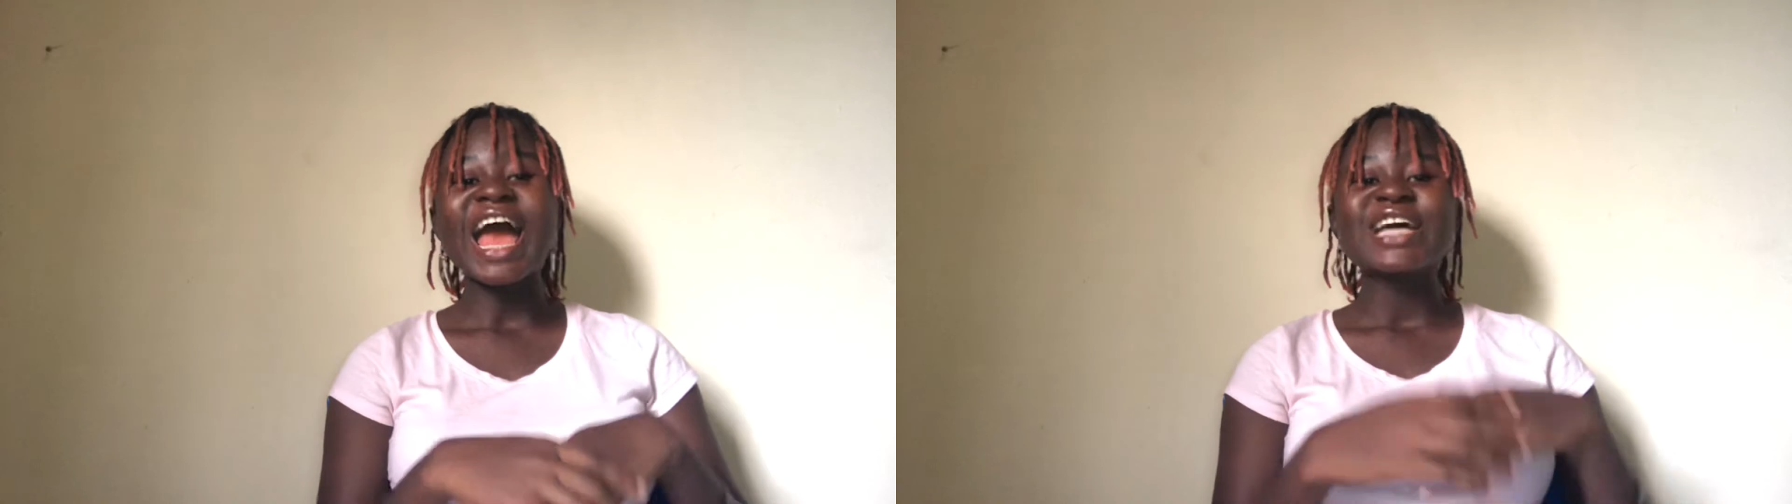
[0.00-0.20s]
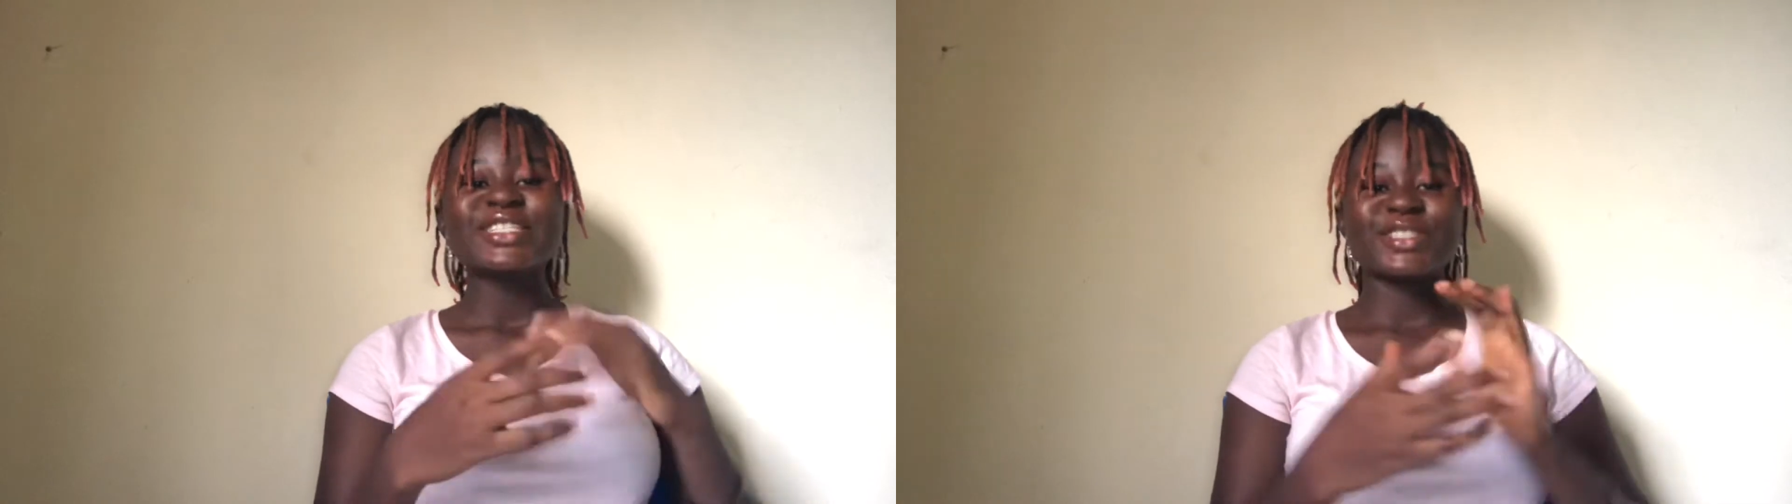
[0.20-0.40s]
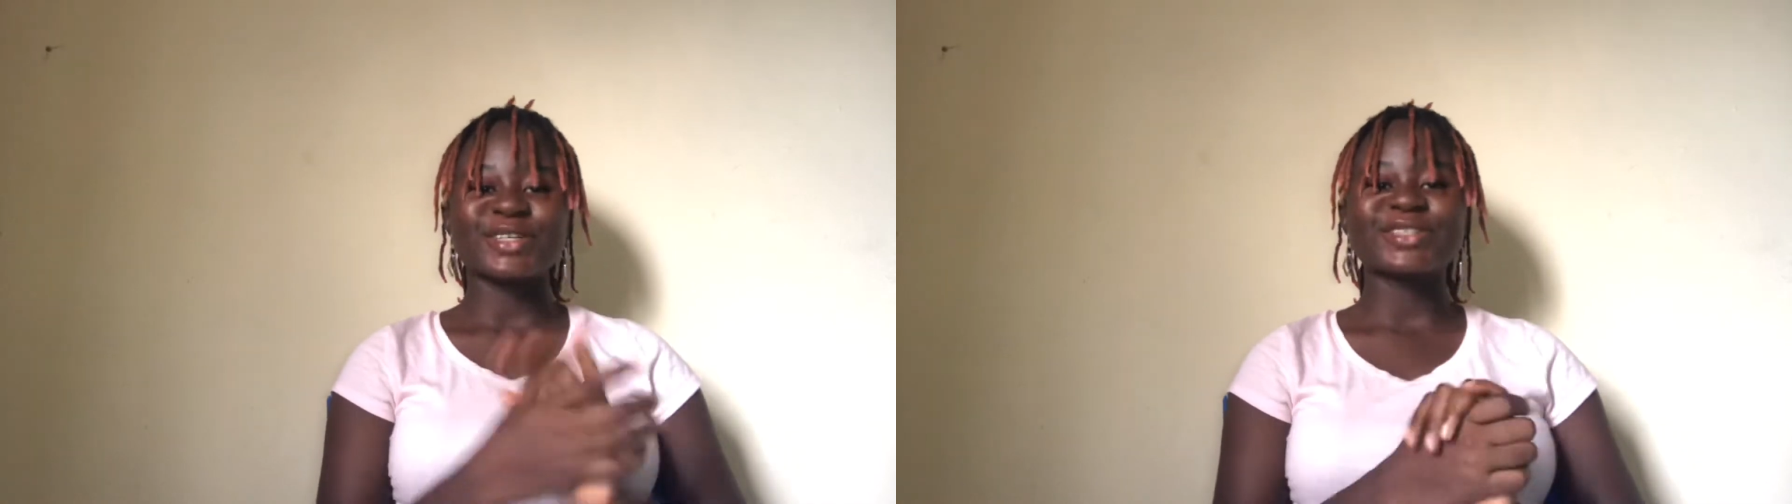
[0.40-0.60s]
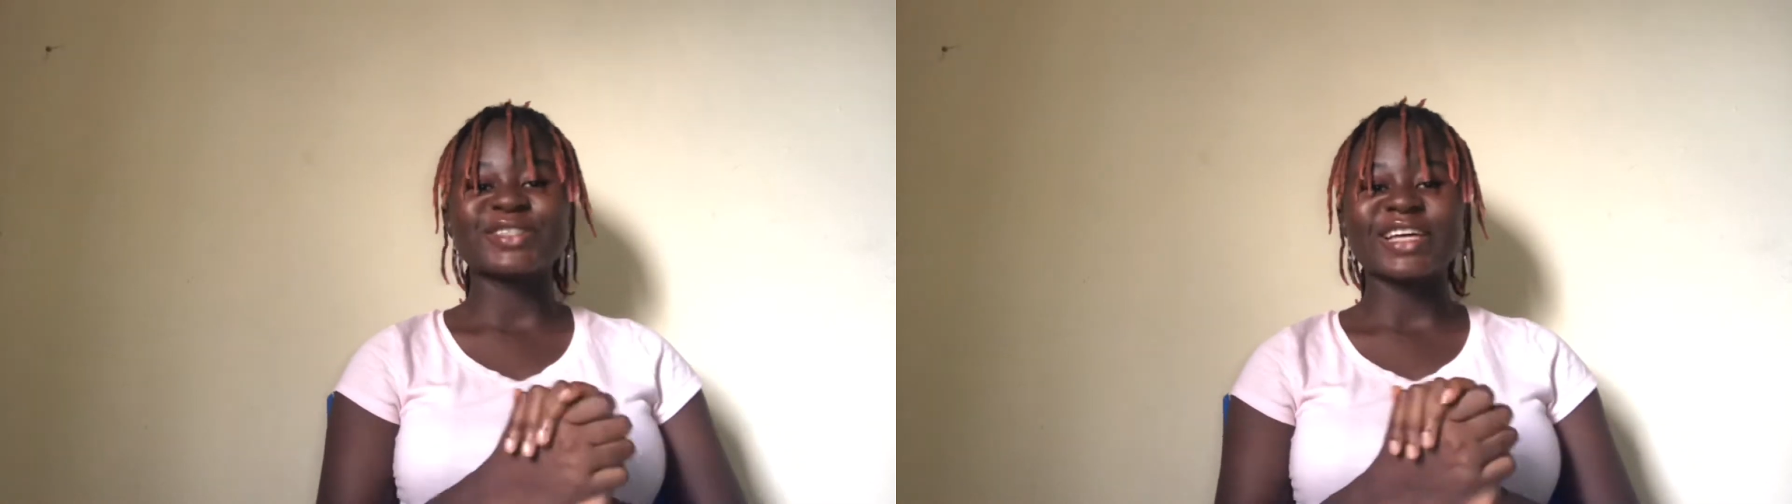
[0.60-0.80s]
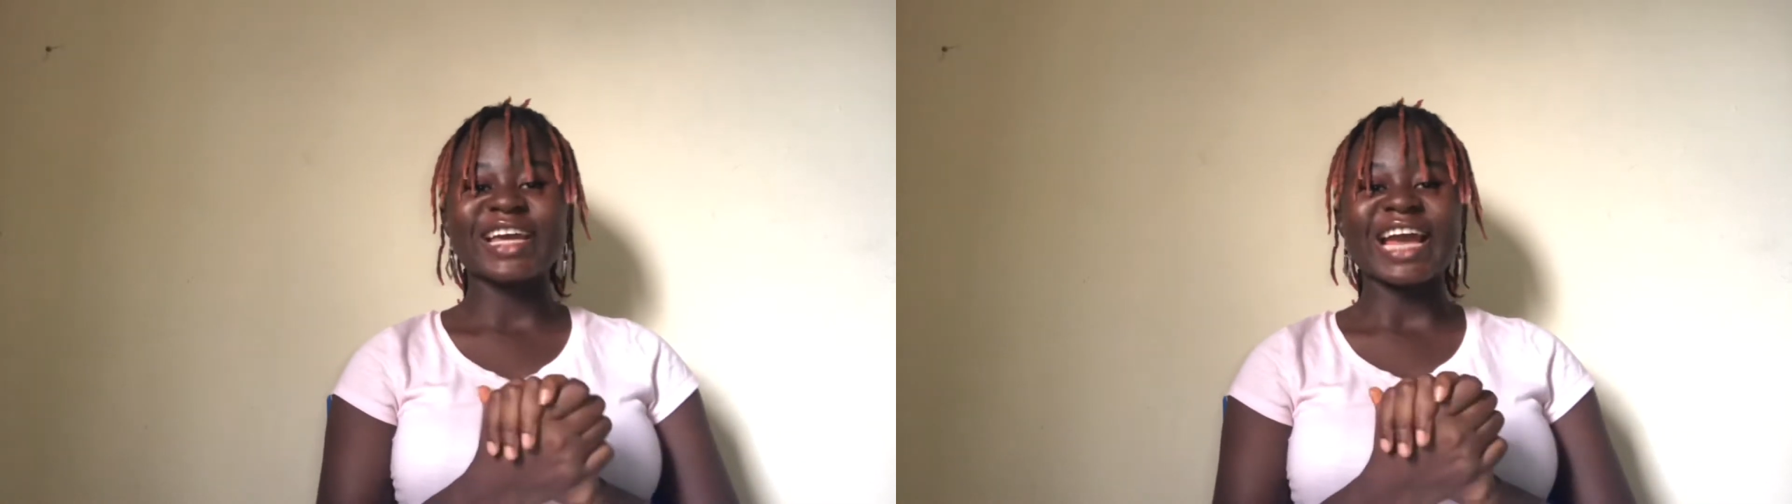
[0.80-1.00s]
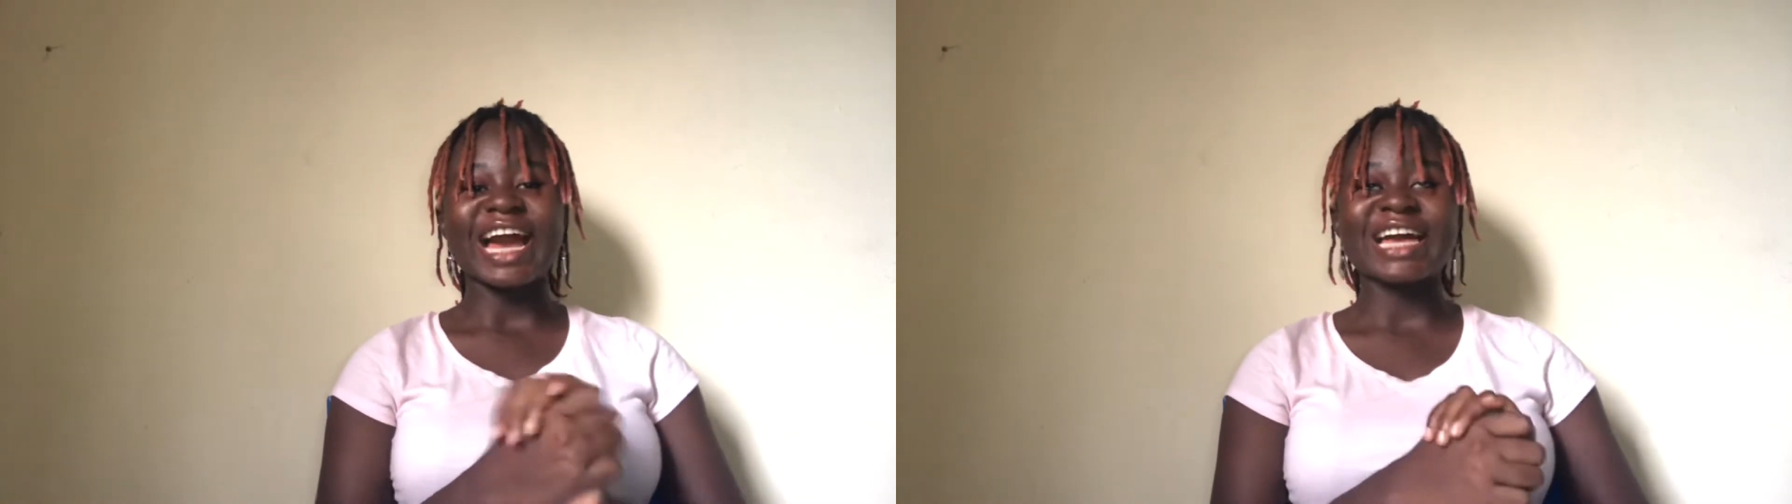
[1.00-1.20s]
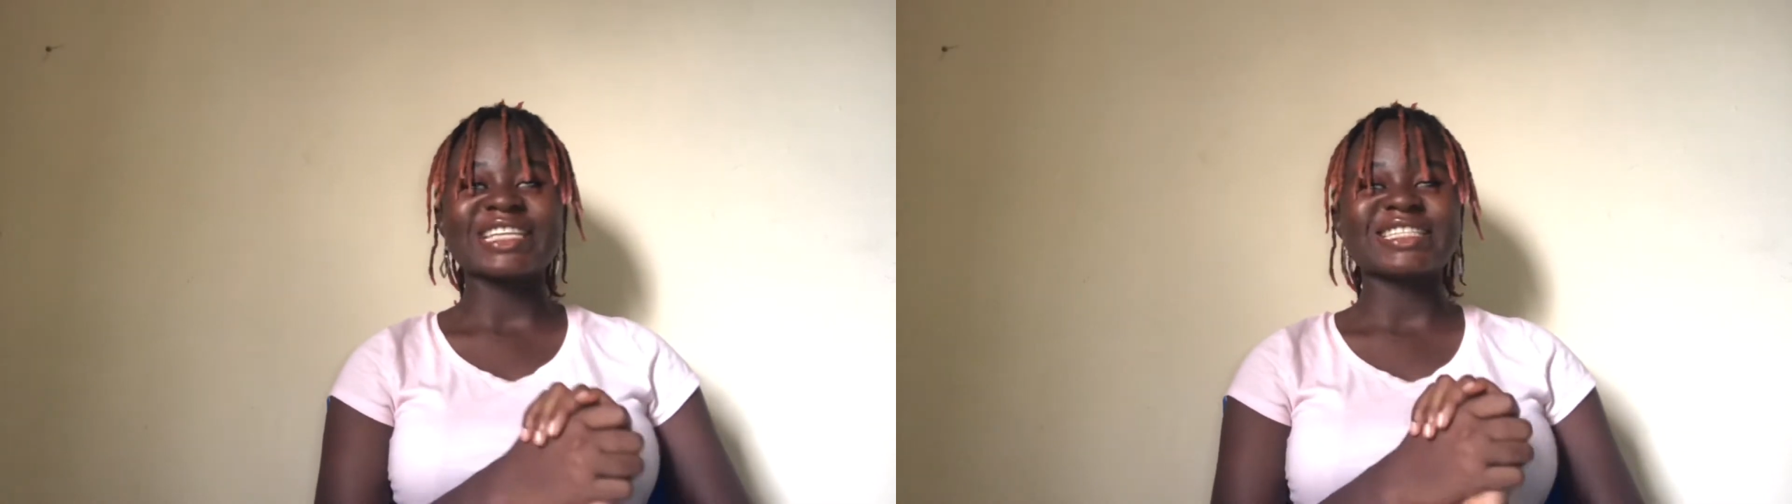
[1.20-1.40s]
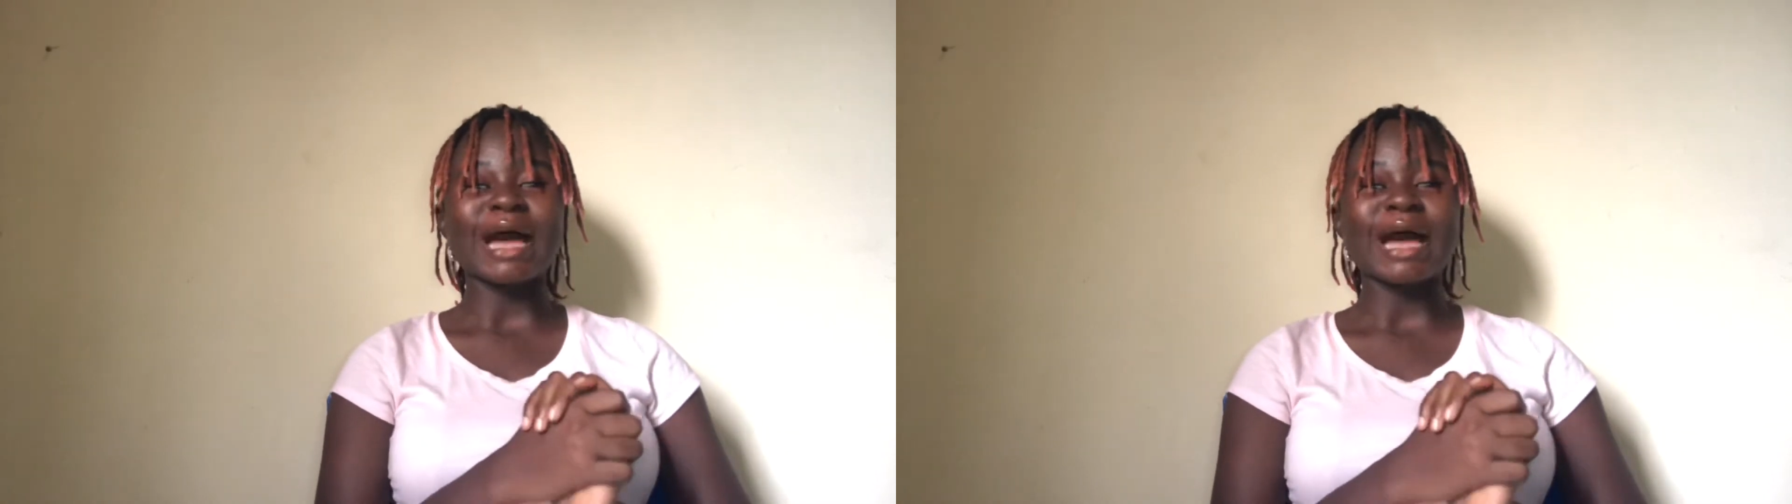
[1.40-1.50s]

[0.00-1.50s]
So today guys,